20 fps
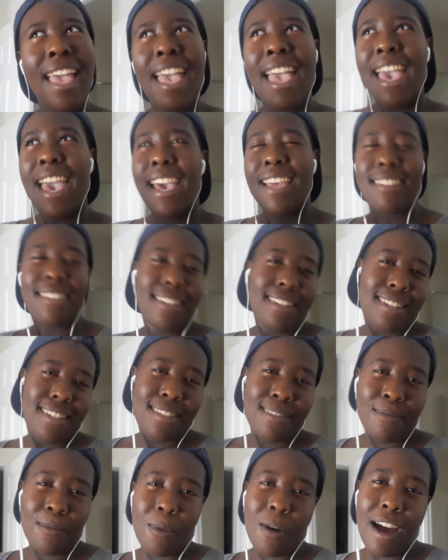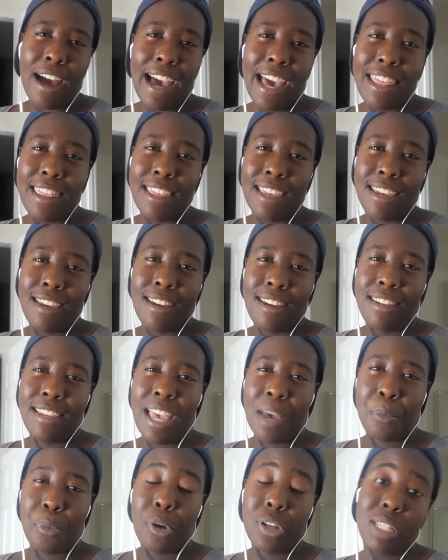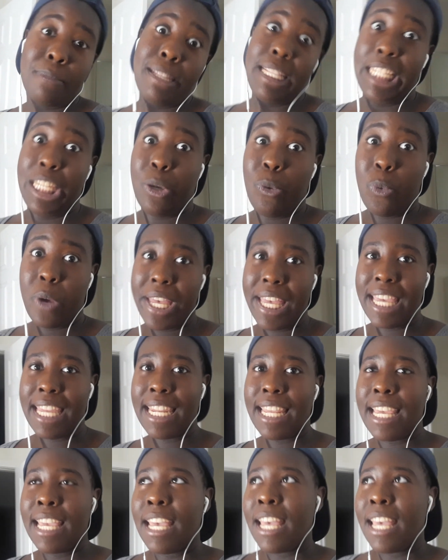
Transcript: and just why I think Yang will ultimately win,